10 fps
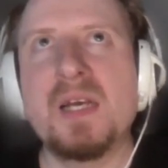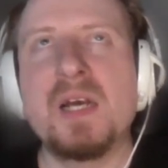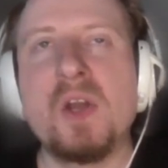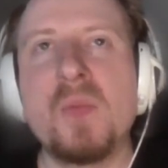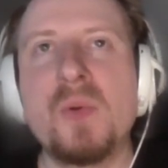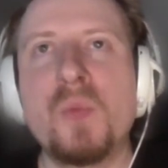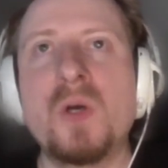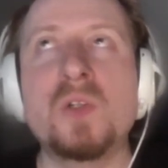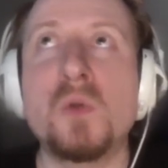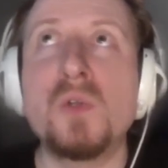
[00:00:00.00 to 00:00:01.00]
an open
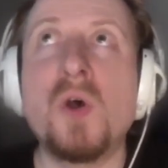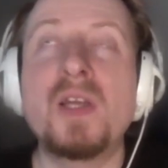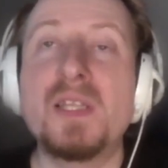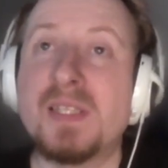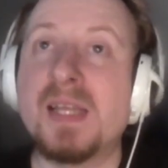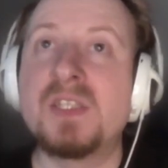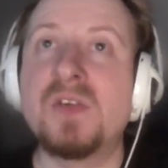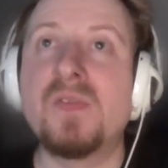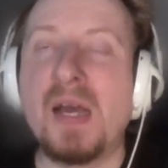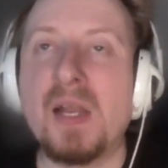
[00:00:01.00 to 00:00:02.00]
world, or not in the sense
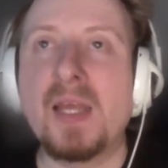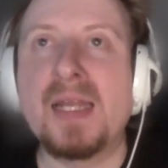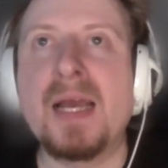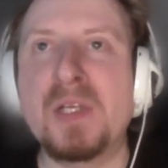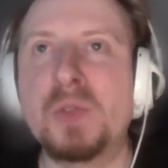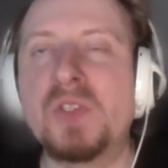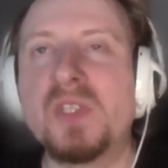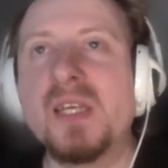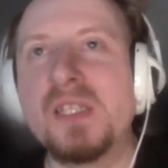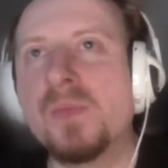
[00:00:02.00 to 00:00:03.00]
of like an actual
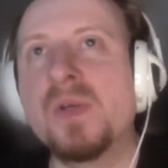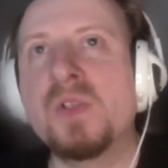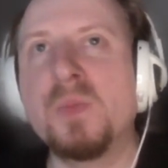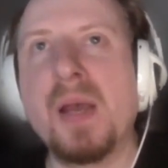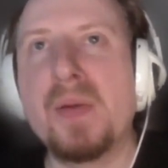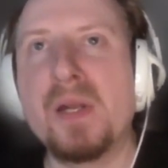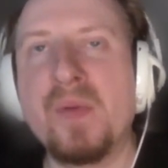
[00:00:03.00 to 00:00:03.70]
city to mooch about in.